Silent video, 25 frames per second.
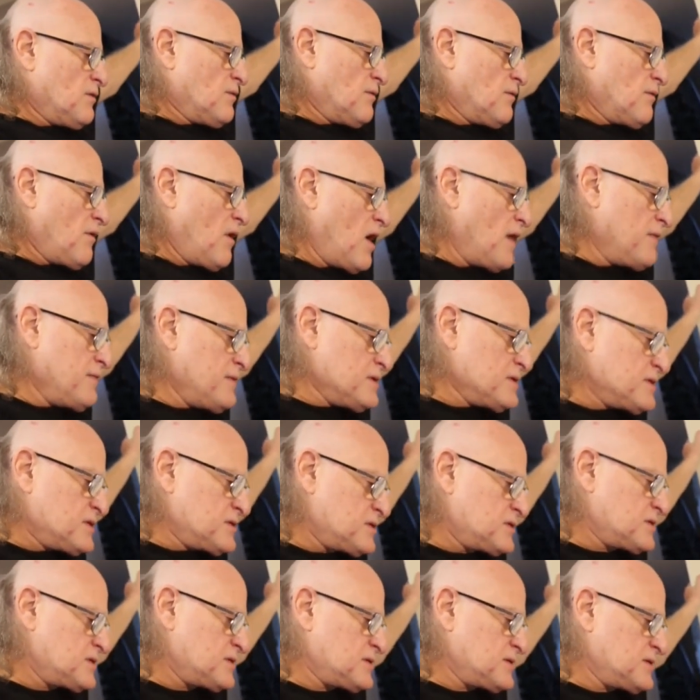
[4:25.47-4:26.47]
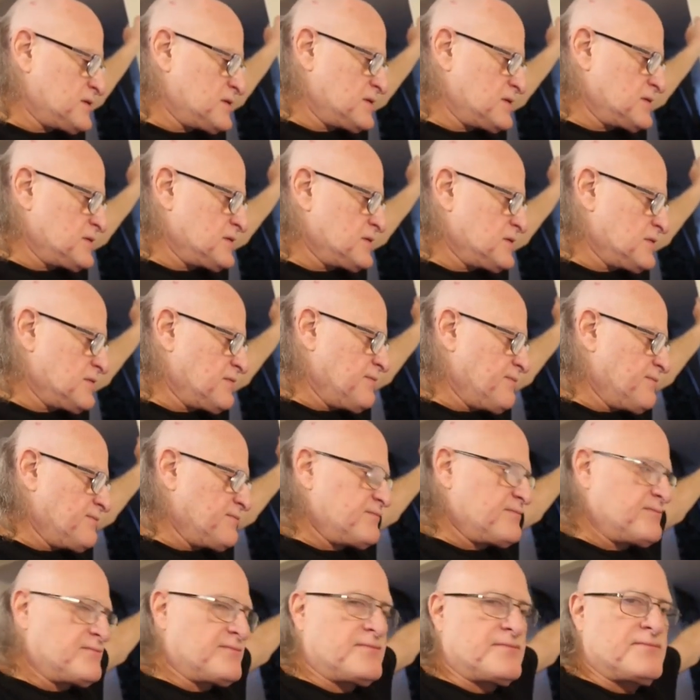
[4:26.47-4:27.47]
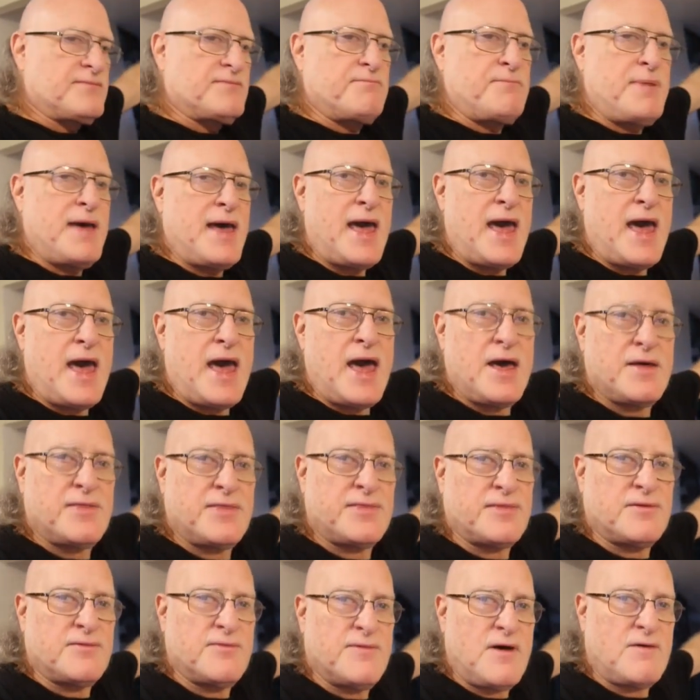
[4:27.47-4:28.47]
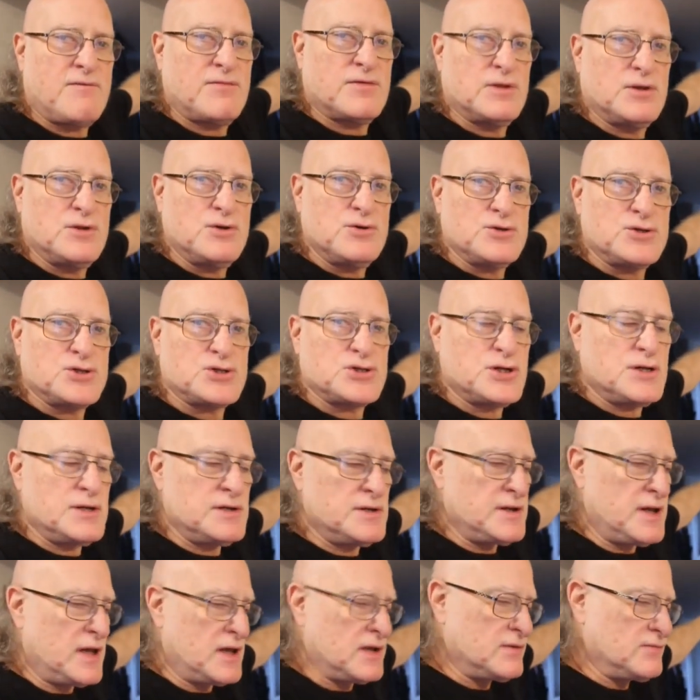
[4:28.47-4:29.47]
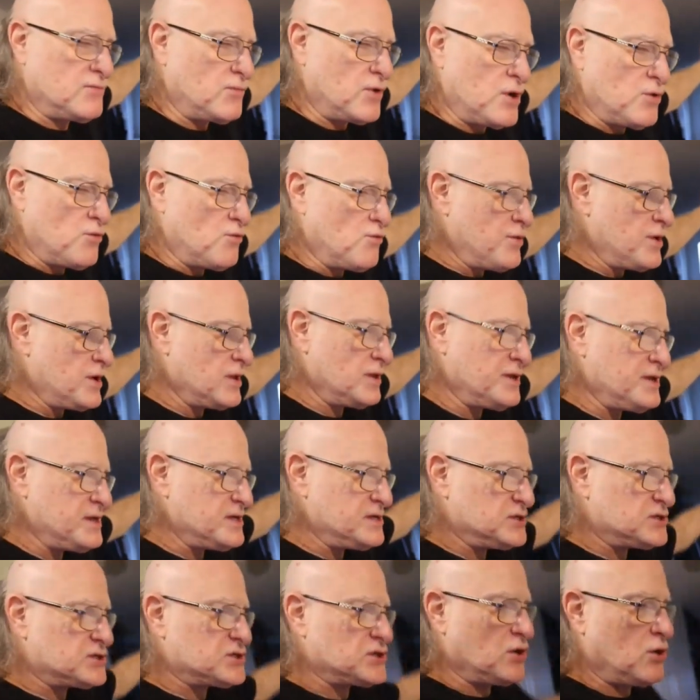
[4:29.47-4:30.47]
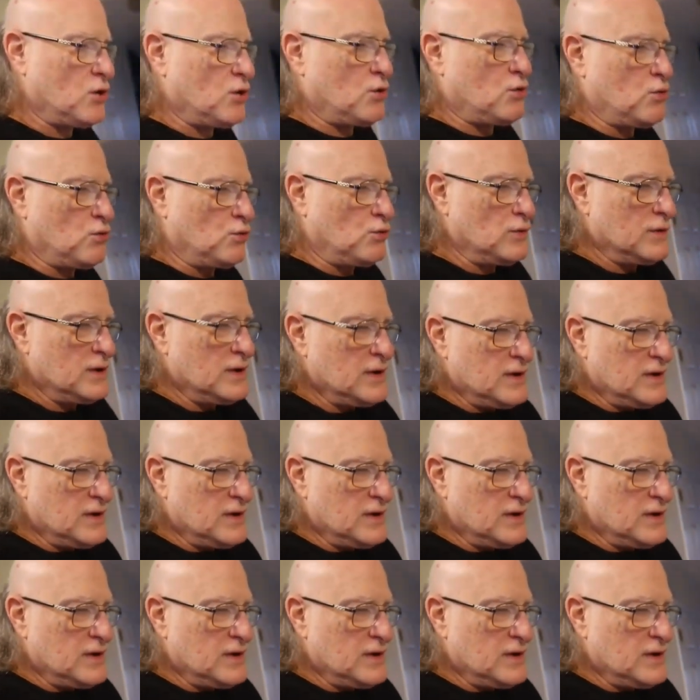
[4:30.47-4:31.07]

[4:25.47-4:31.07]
We're on this path of evolution, and we're really so